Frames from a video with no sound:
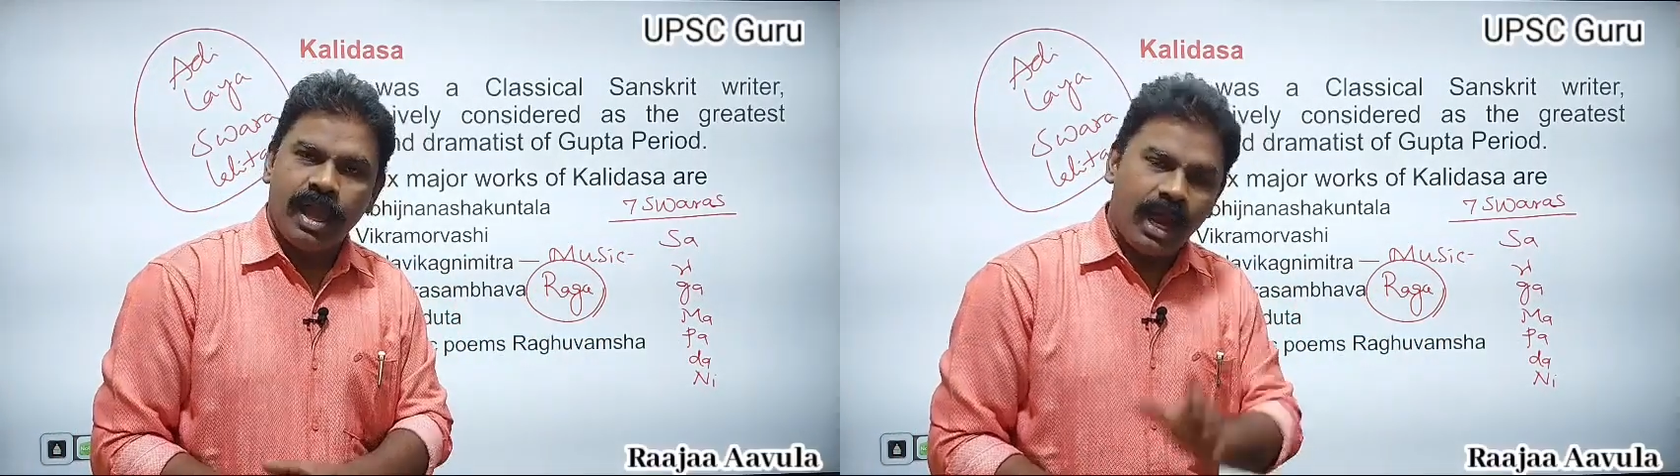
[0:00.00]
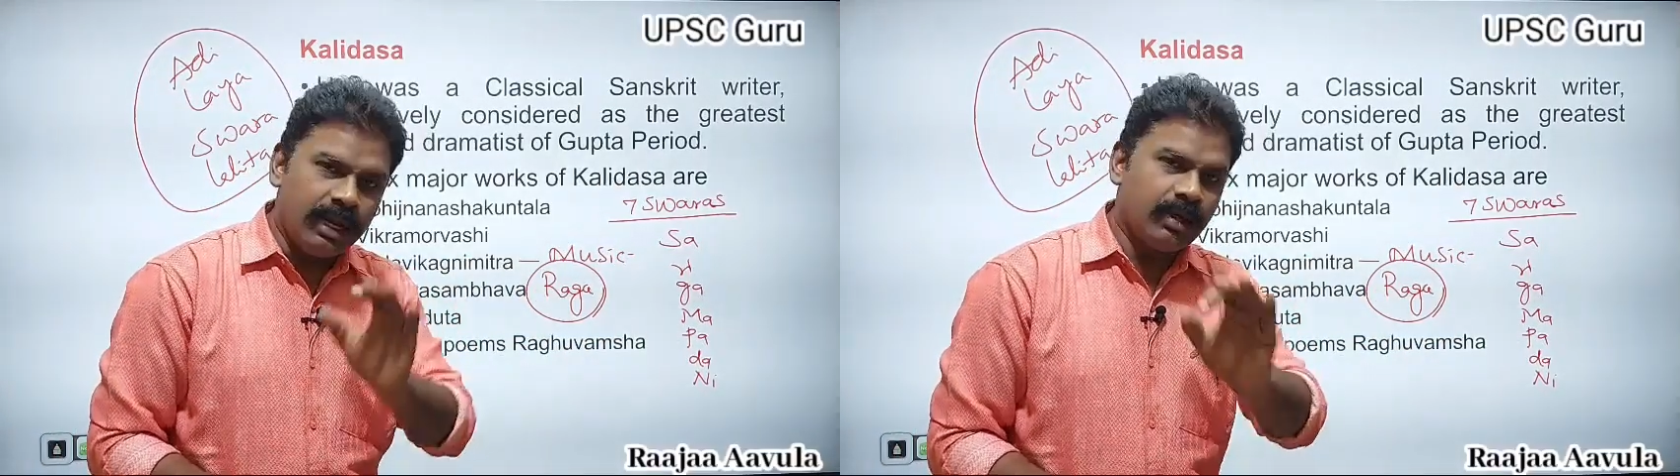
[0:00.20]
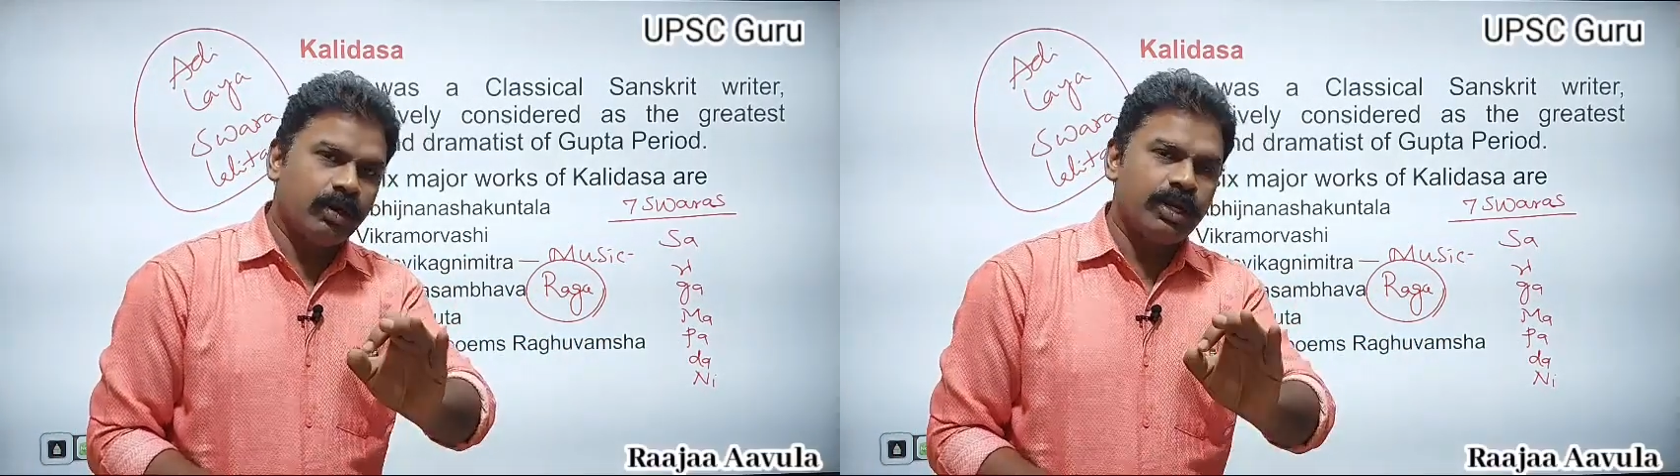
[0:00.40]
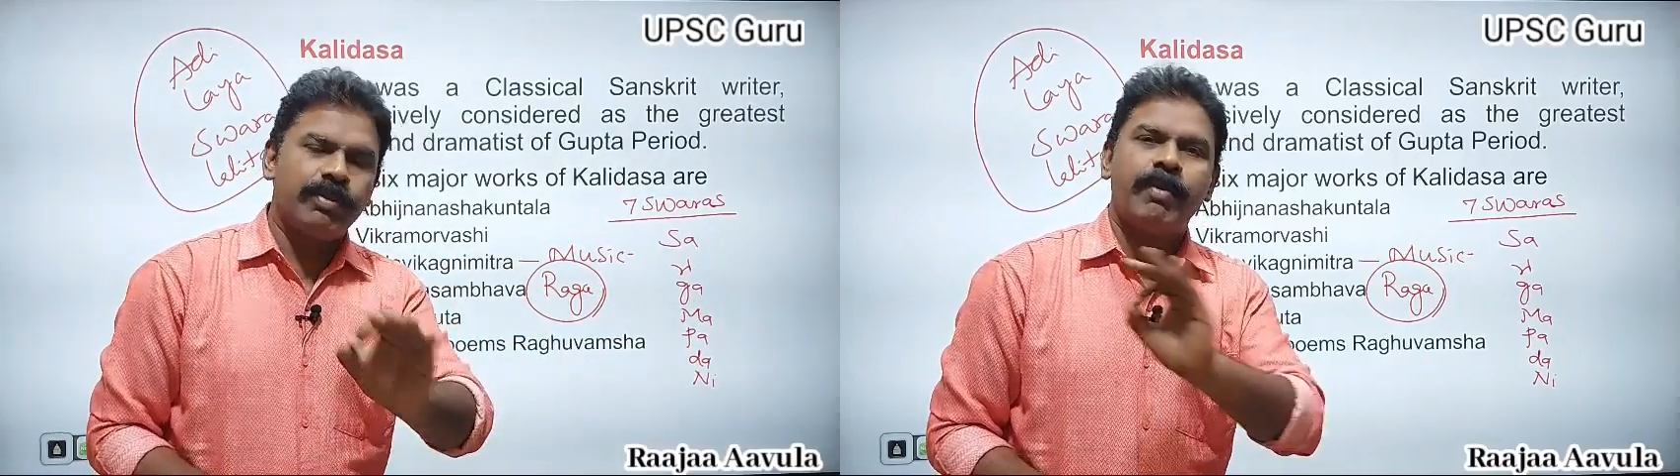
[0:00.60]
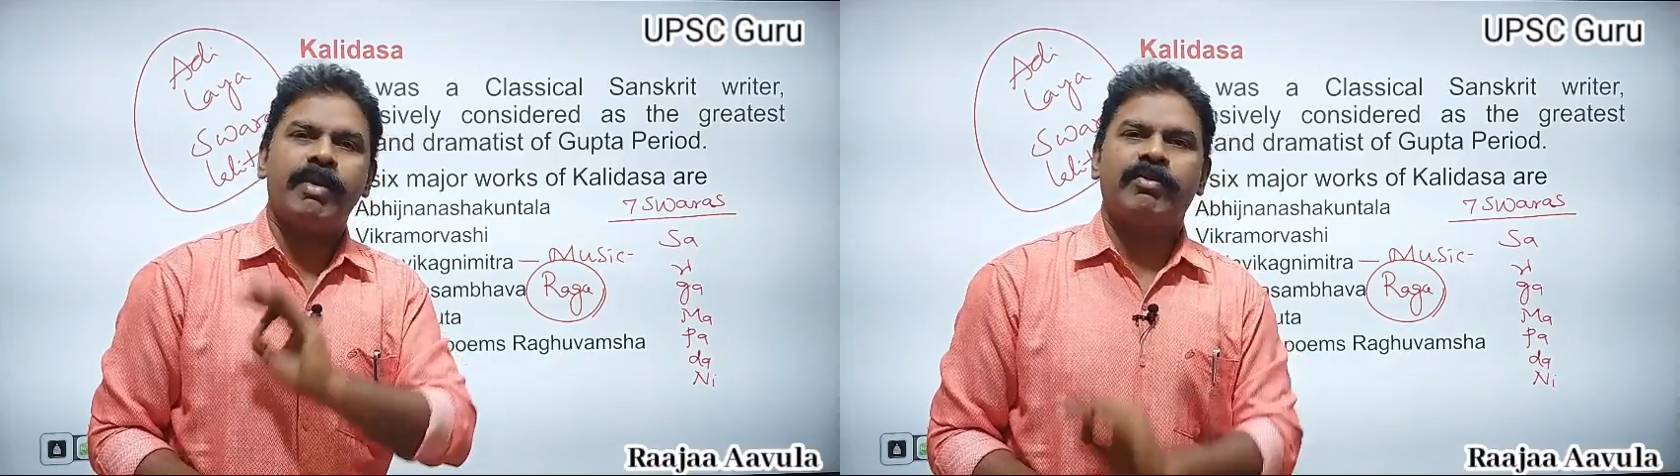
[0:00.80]
And
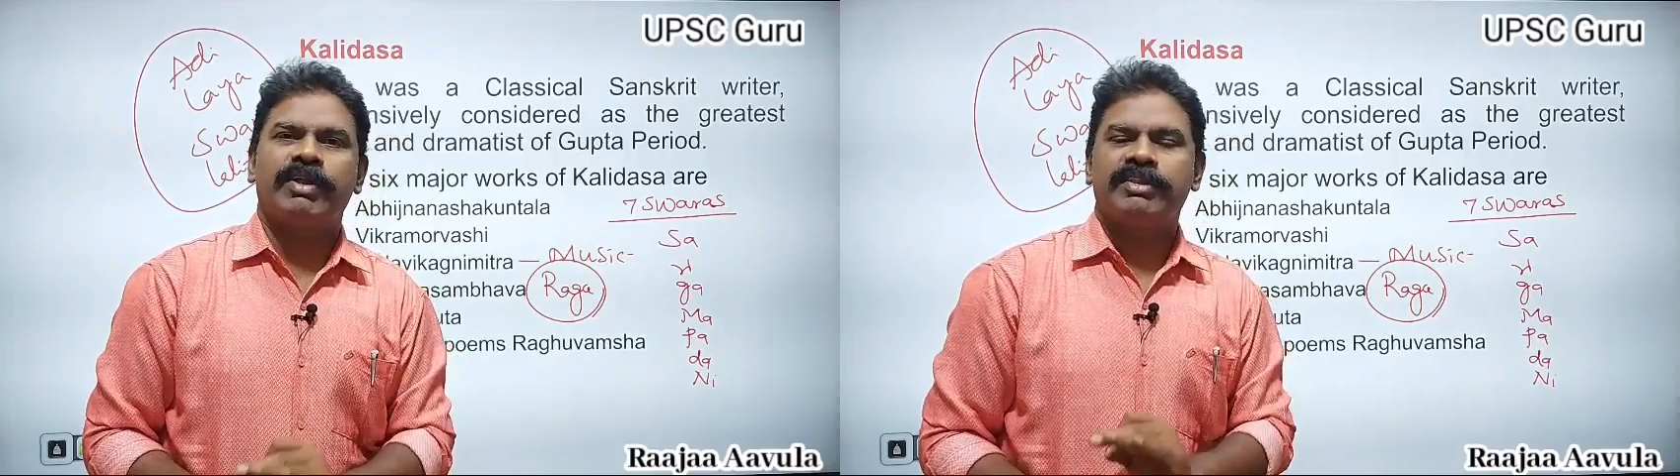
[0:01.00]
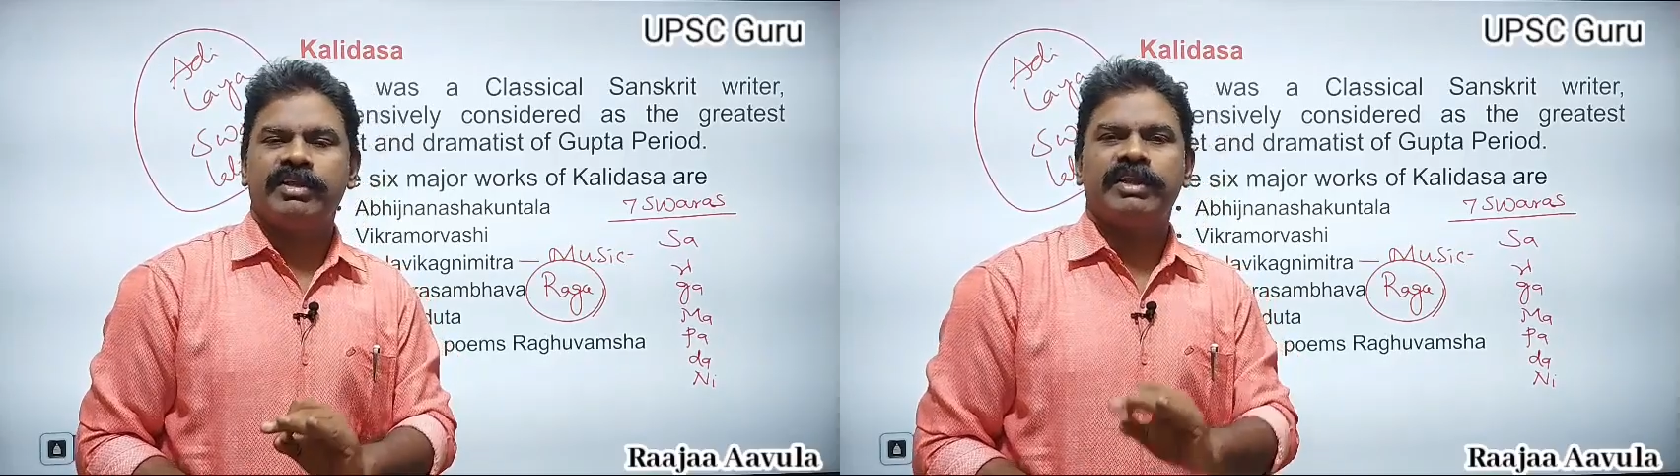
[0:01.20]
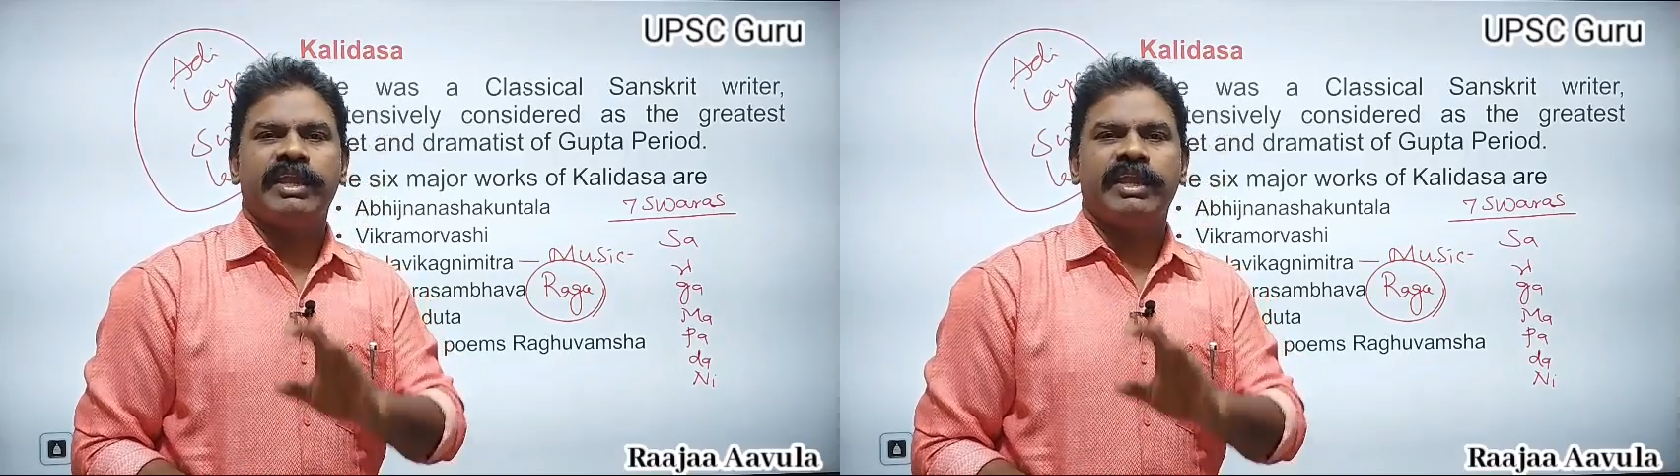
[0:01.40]
remember one thing,